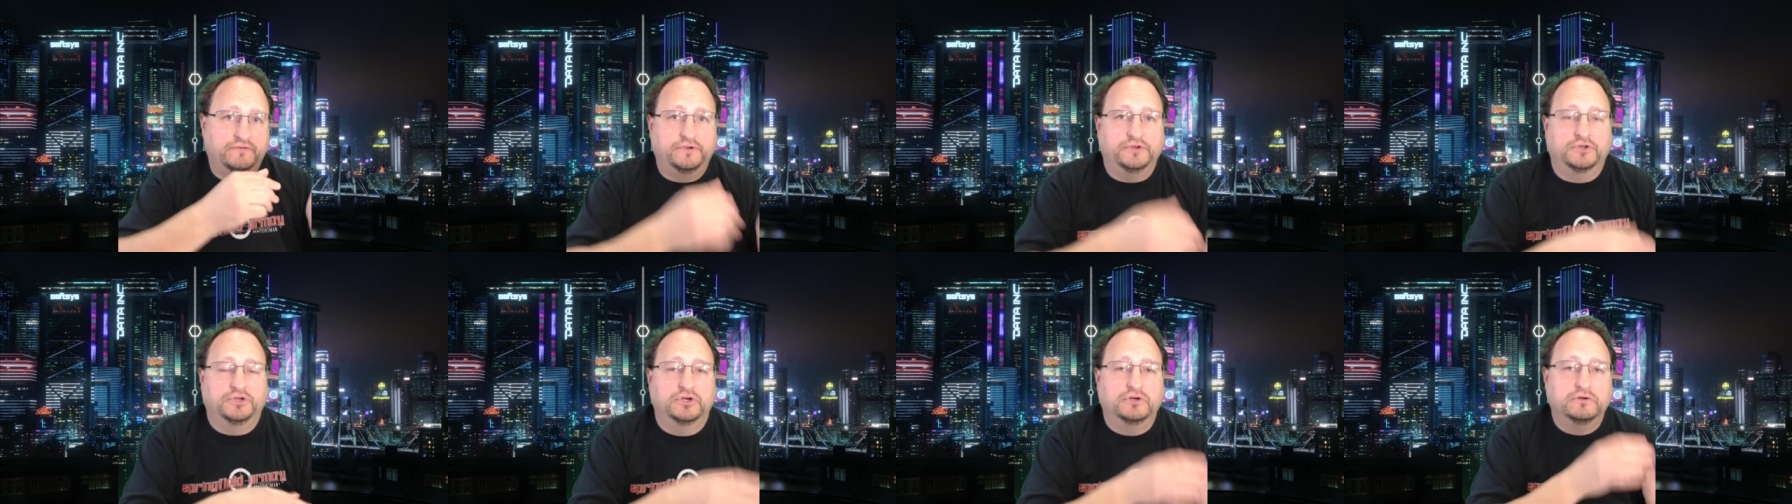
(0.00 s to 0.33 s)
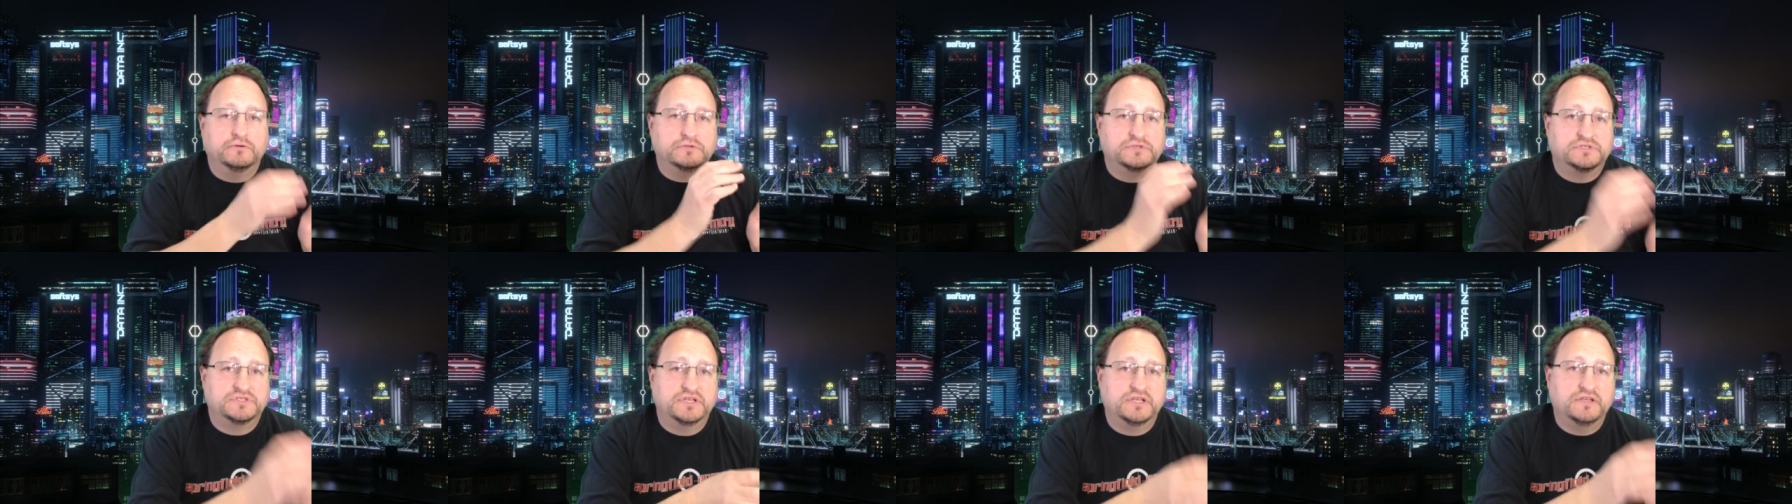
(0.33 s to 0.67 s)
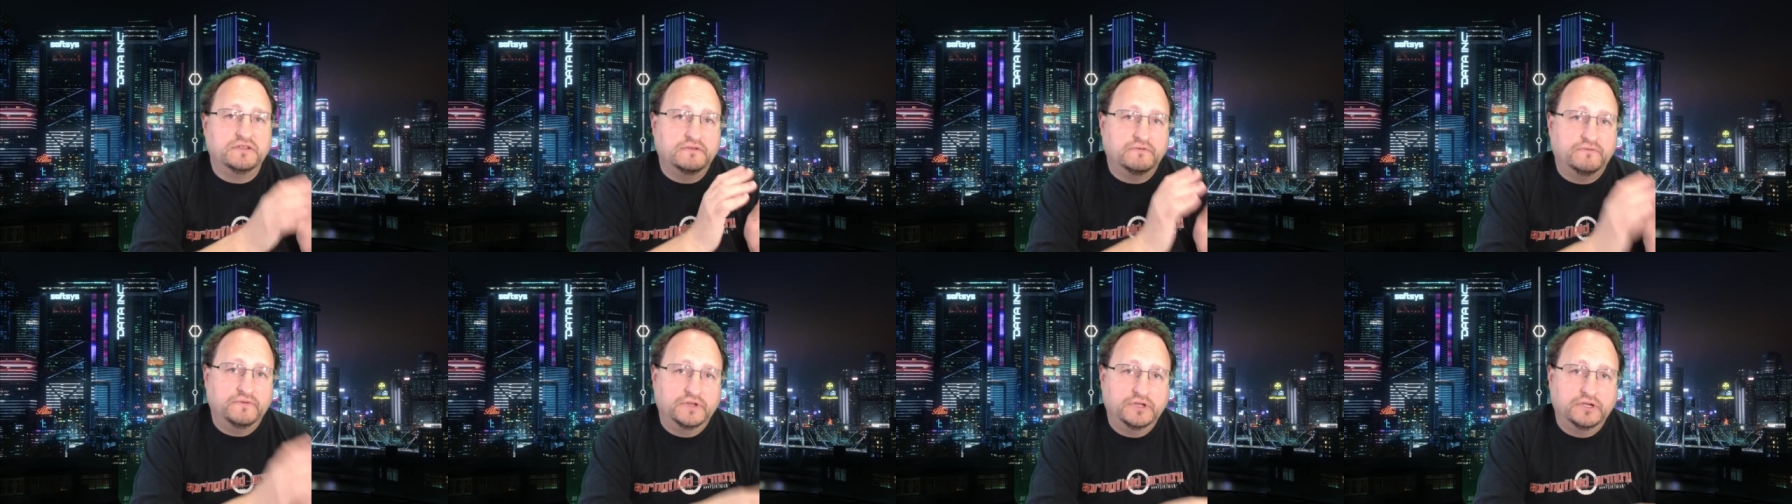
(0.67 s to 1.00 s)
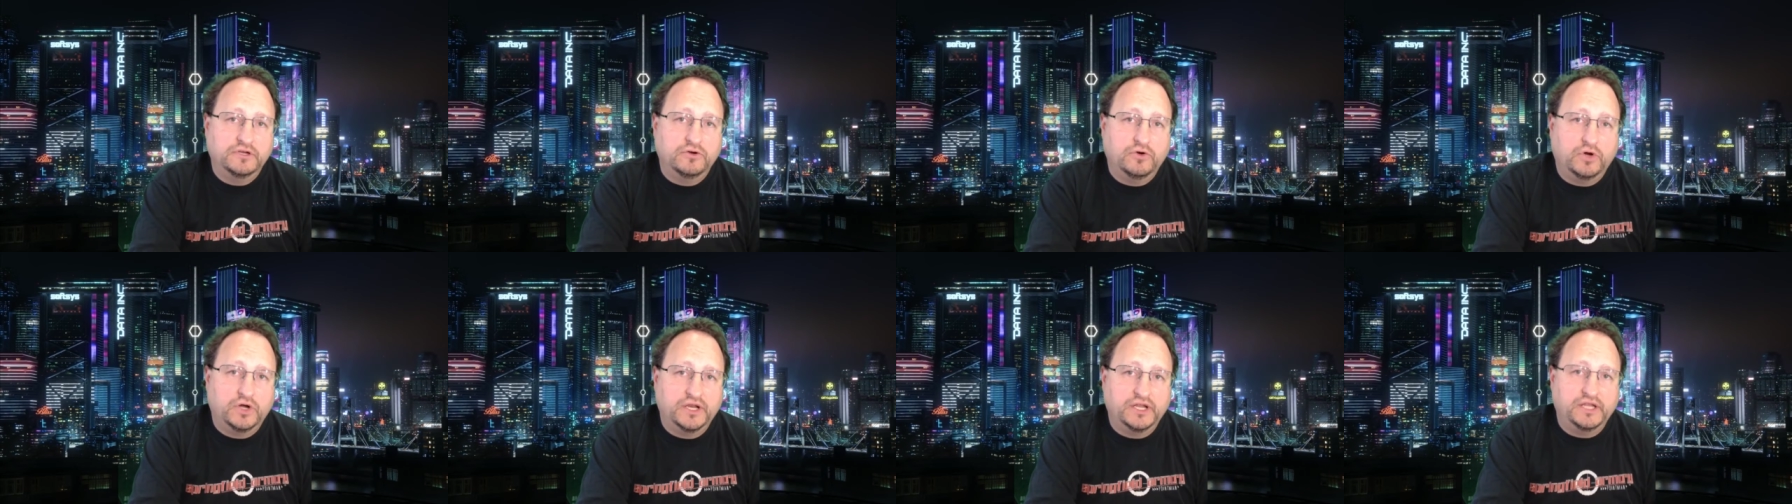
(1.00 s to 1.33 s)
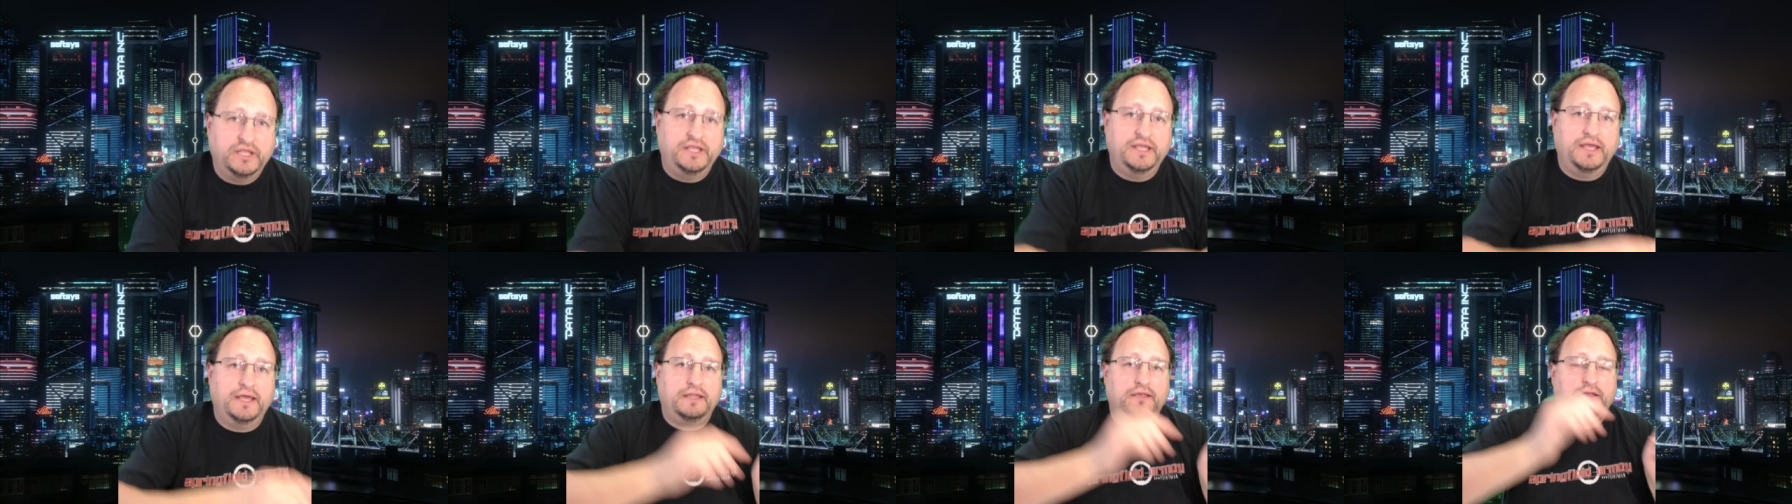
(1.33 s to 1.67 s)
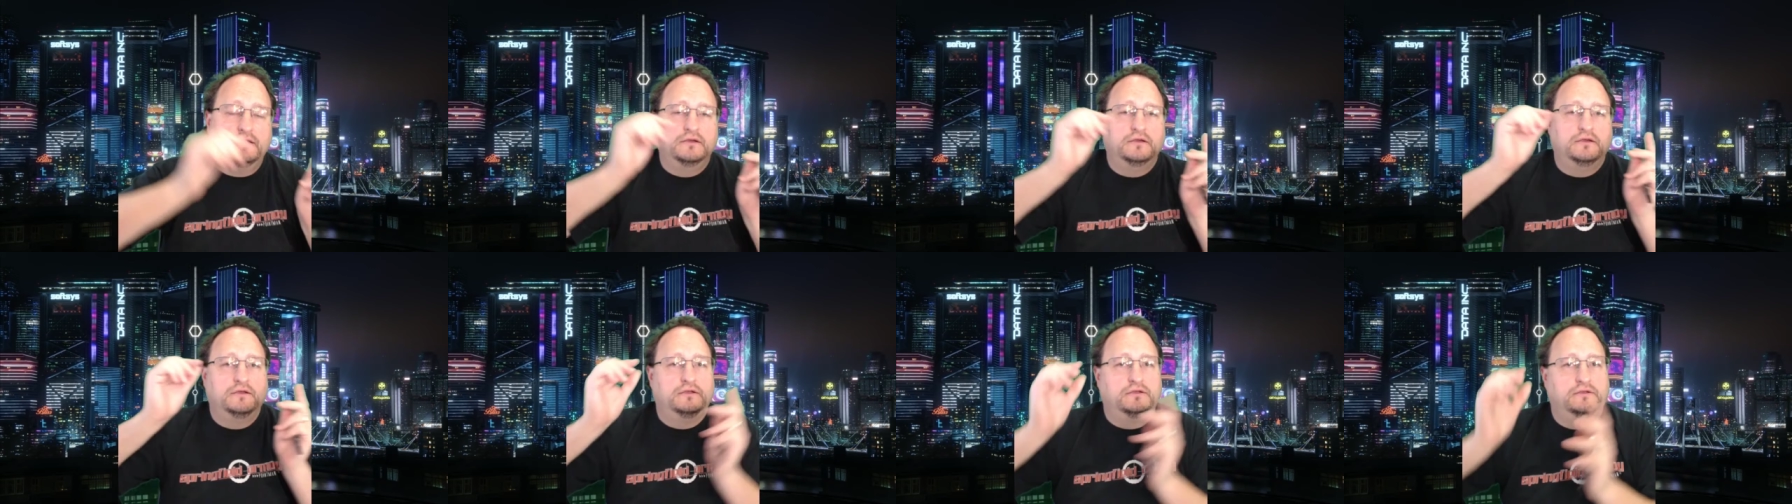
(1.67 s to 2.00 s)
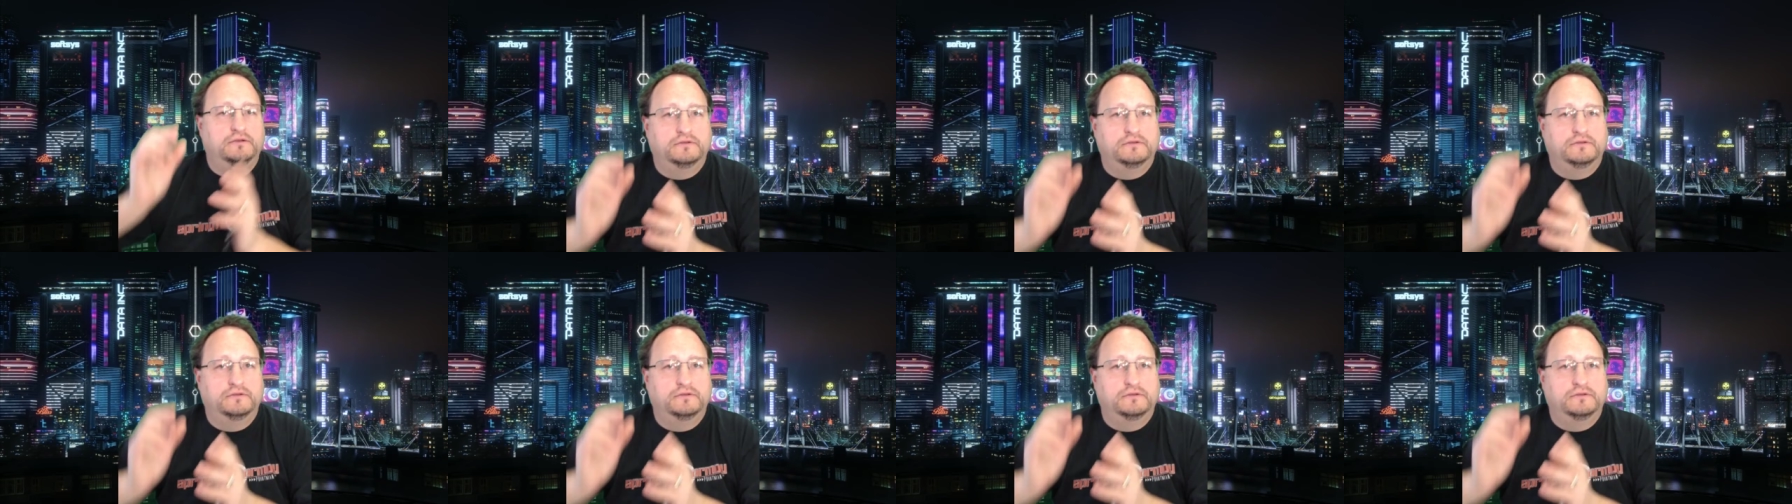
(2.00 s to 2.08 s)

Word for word: If you don't see the video on it yet,